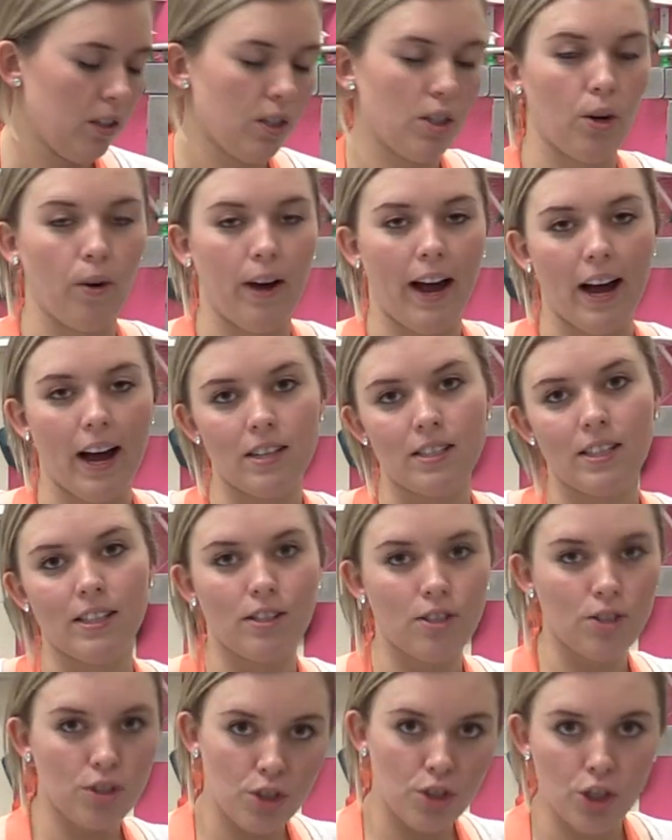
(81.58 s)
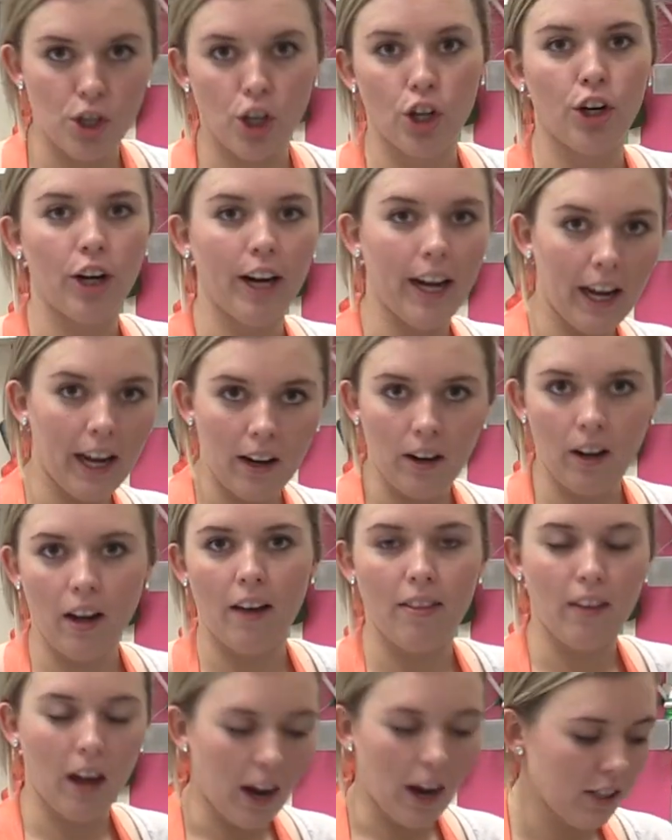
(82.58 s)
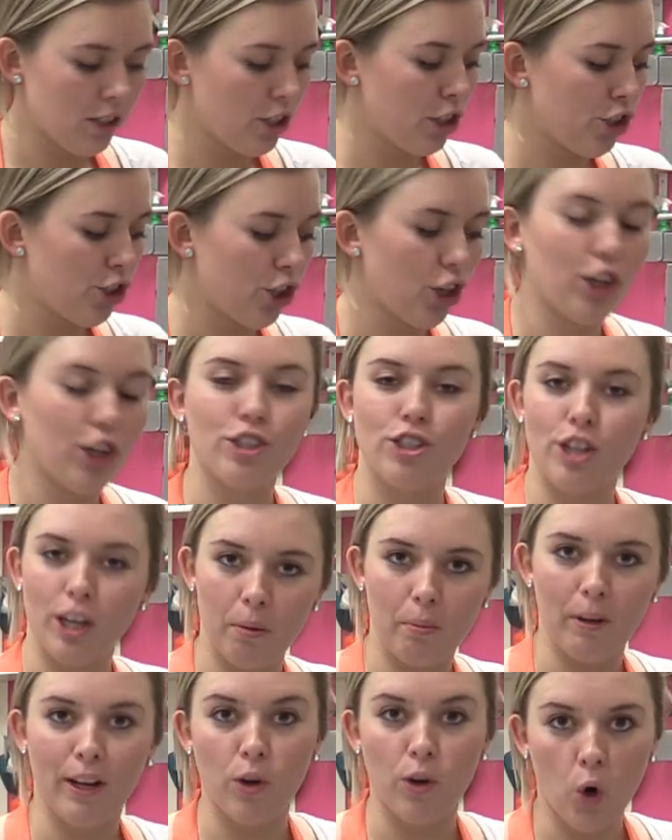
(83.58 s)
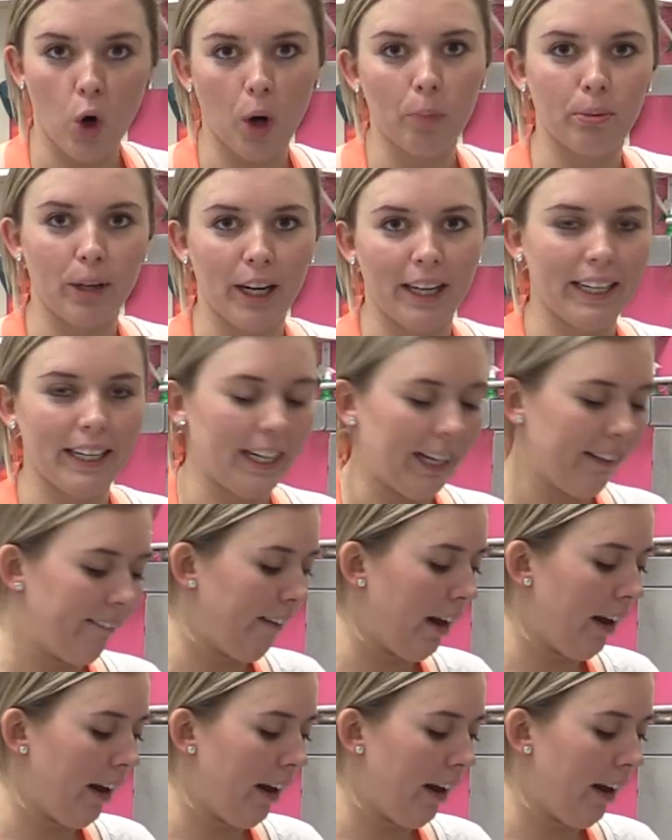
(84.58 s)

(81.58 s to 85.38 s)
So as it's churning, the icing sugar is going to be incorporated in